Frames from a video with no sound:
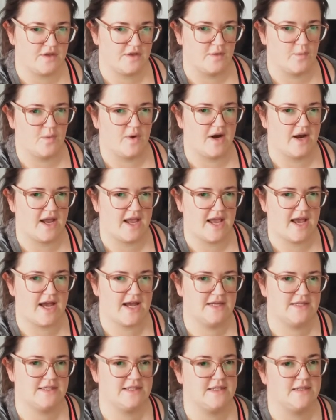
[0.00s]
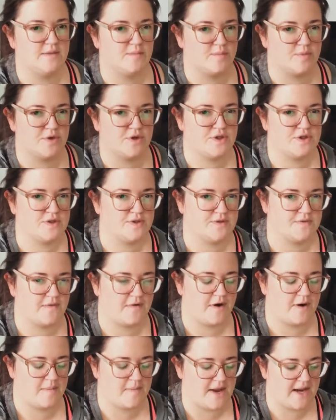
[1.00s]
The one I had didn't produce
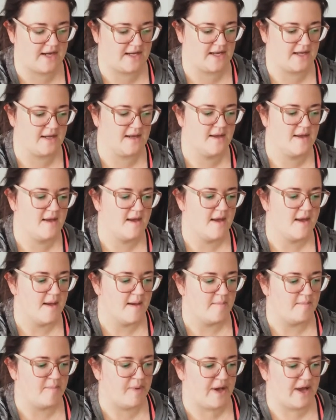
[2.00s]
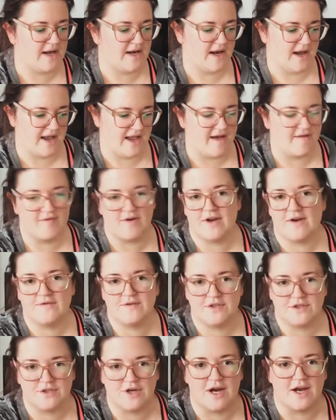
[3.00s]
very many, but I have enough
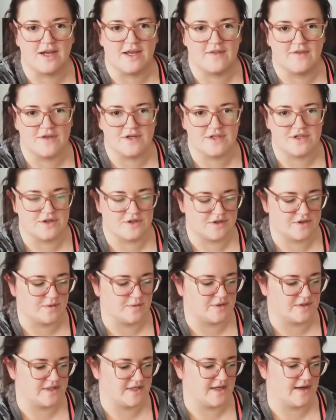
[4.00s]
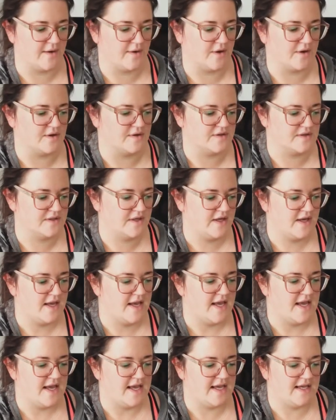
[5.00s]
to try again this year, so we'll see how it goes.
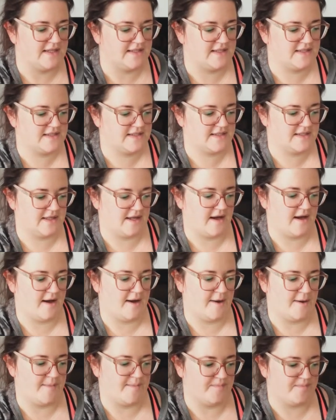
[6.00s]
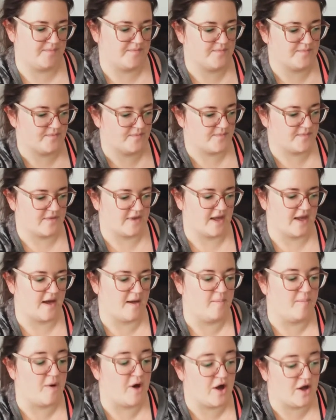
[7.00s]
It's um,
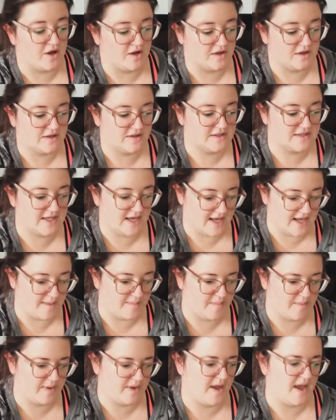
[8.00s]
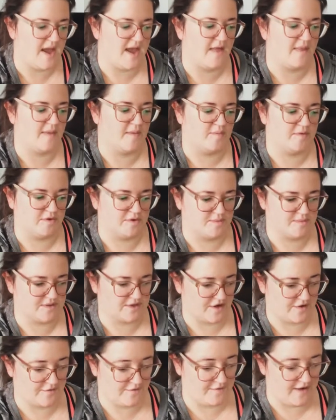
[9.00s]
a ball type and the blooms
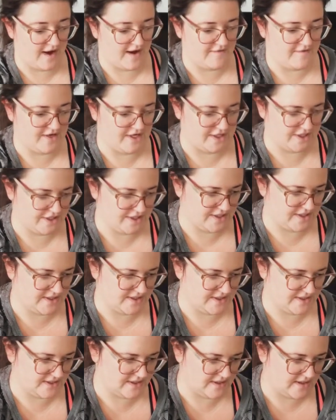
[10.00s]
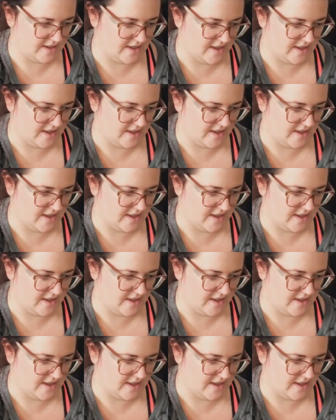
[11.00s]
are five inches.